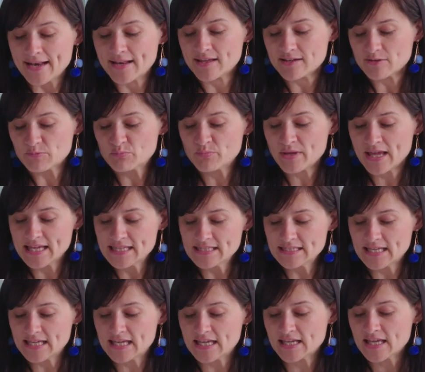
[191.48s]
air
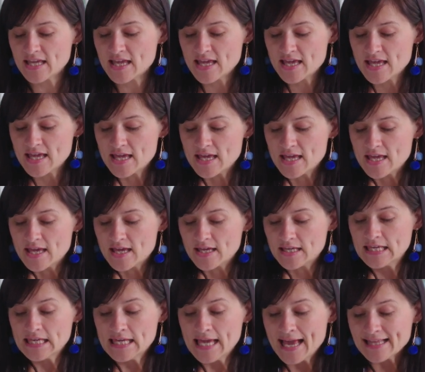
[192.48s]
painting.
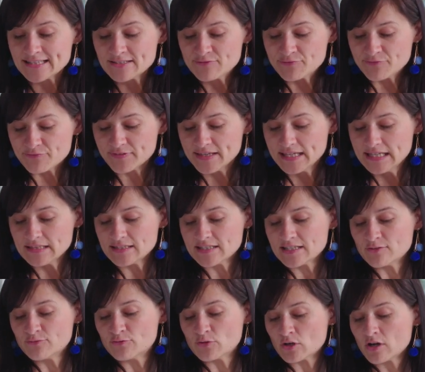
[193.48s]
He had a
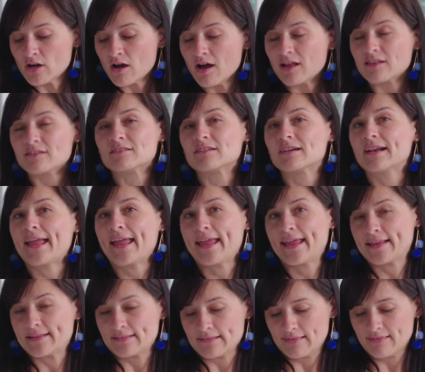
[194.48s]
feeling for color
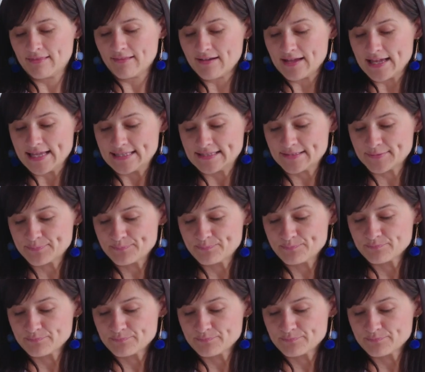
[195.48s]
and light.